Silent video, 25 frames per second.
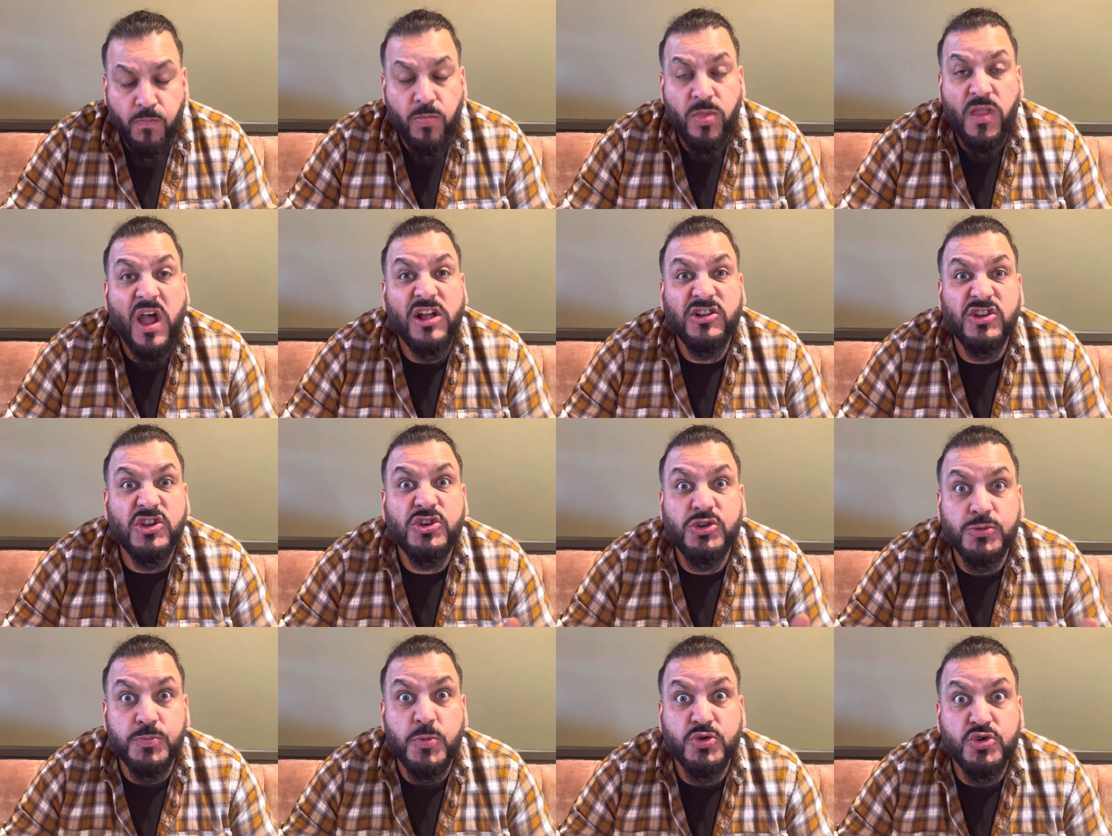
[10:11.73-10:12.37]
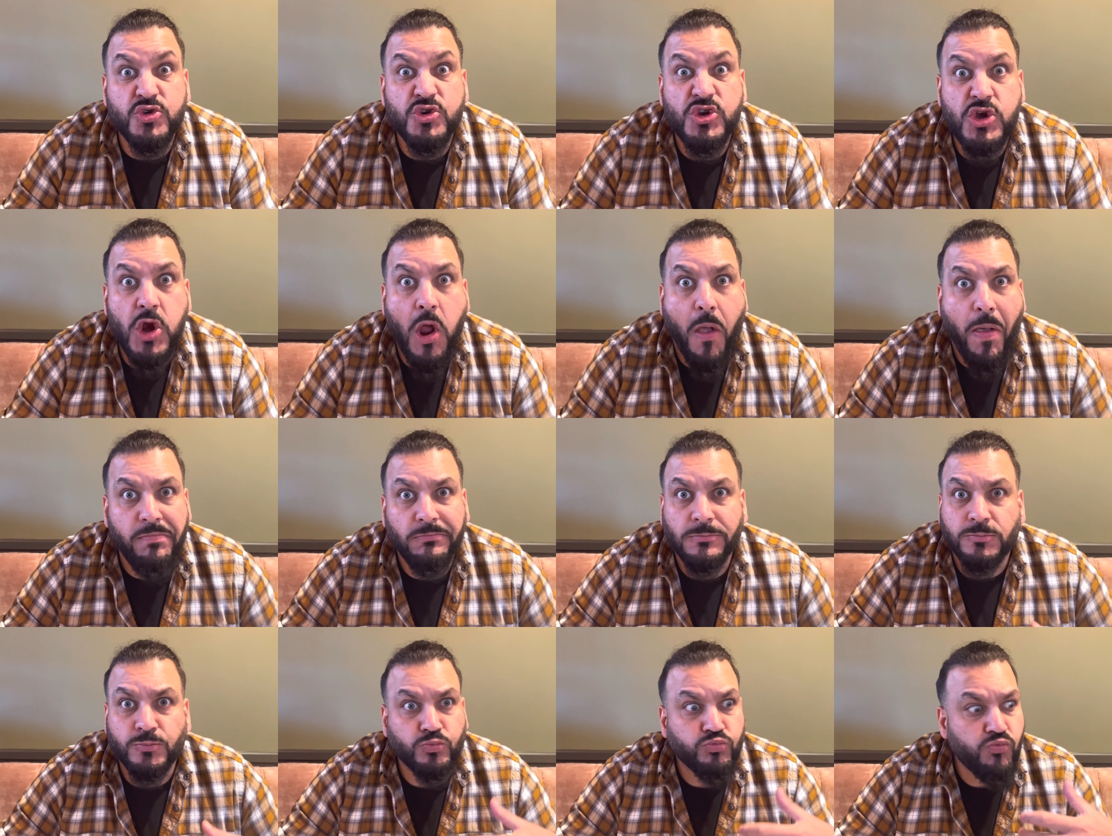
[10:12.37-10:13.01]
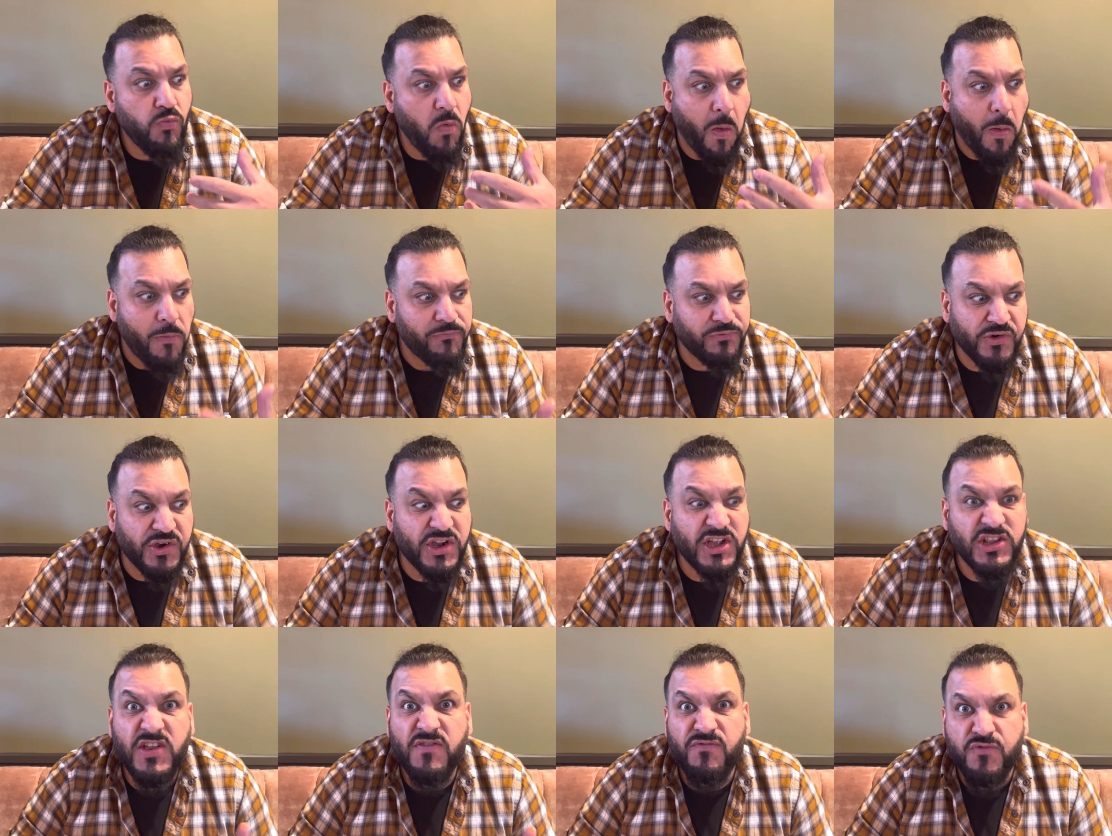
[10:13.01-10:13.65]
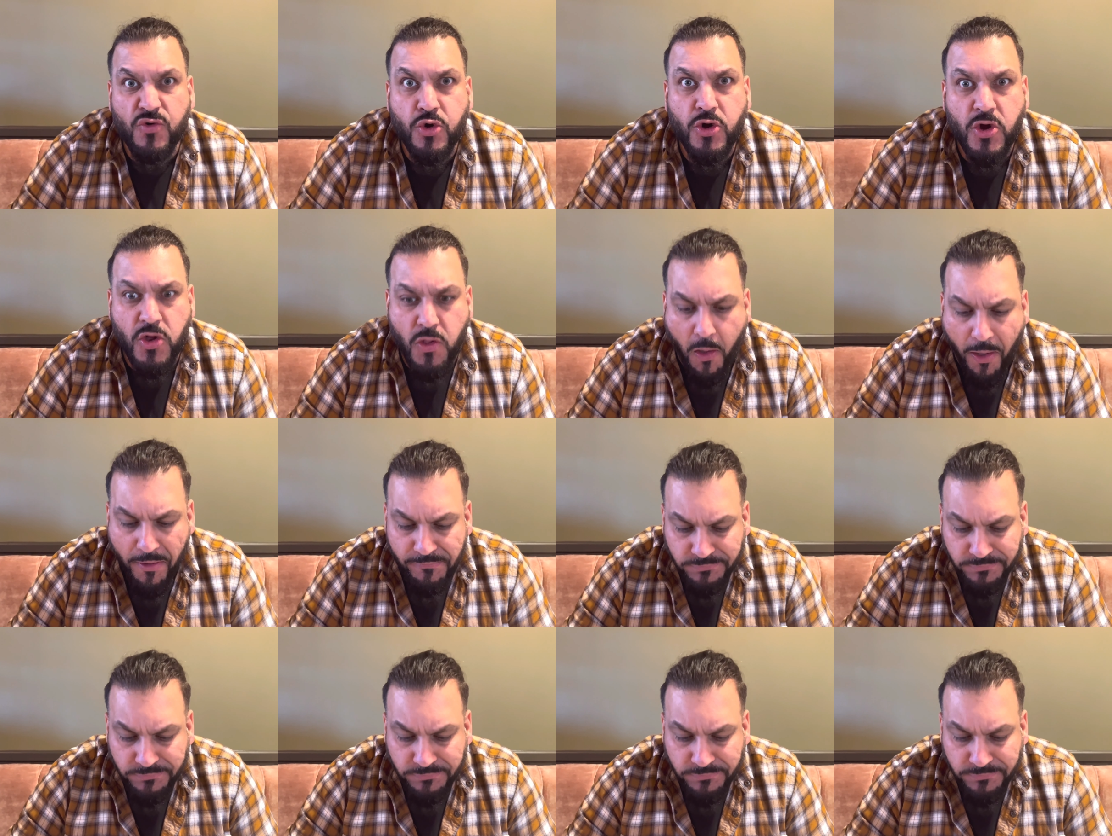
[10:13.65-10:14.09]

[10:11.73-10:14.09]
I taste what's easy. Forget the pork and